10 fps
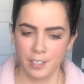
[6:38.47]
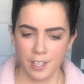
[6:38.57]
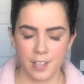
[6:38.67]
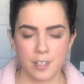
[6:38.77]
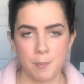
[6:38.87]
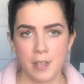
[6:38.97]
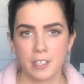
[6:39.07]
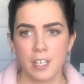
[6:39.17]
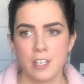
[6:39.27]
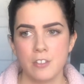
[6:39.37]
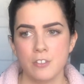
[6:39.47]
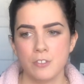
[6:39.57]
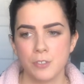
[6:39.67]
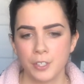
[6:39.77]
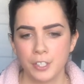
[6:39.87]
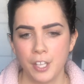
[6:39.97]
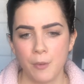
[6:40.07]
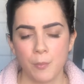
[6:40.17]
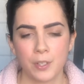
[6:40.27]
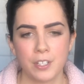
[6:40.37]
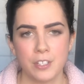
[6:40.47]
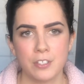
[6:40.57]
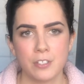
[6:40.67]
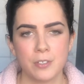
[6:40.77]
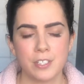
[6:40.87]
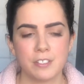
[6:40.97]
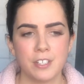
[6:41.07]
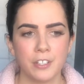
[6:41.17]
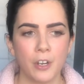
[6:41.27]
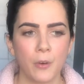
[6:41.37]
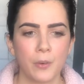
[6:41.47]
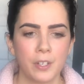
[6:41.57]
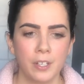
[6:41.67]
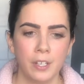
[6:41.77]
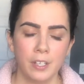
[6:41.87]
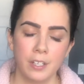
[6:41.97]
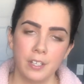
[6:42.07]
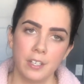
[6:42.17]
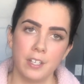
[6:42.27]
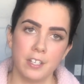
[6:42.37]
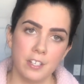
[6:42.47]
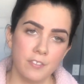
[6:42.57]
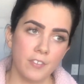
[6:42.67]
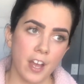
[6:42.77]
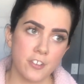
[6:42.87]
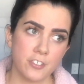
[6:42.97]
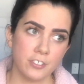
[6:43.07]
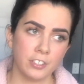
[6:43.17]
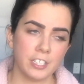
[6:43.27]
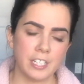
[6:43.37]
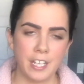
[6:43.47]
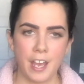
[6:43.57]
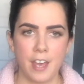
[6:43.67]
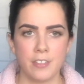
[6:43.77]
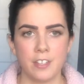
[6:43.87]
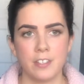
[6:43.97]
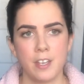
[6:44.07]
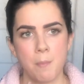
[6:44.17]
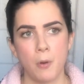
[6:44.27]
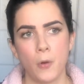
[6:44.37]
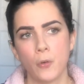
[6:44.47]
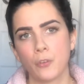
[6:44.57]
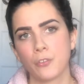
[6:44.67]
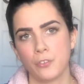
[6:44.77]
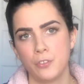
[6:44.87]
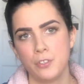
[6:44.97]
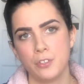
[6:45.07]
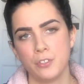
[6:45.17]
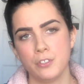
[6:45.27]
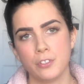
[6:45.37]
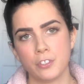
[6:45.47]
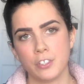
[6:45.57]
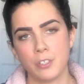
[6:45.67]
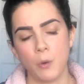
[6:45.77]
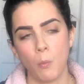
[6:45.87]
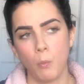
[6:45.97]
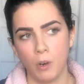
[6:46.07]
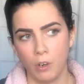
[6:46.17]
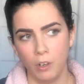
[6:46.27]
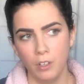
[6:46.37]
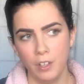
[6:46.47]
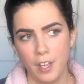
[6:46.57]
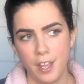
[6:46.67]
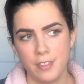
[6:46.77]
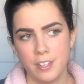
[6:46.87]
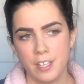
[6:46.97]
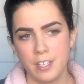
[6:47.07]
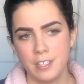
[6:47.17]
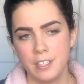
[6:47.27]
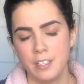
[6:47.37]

and they medicate you, and what they do is they go in vaginally, and then they poke through your uterine wall, and they